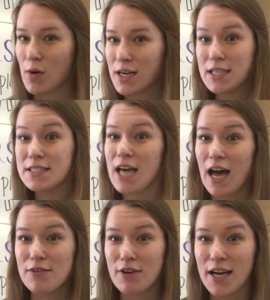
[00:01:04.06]
We're going to
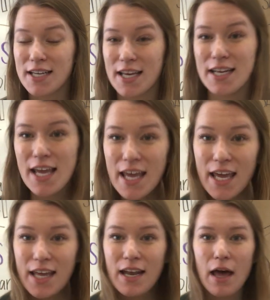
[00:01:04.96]
dive right
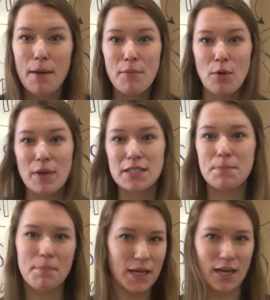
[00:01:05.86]
in a moment,
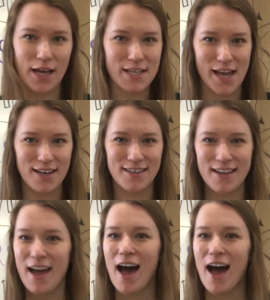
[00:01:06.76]
but not yet.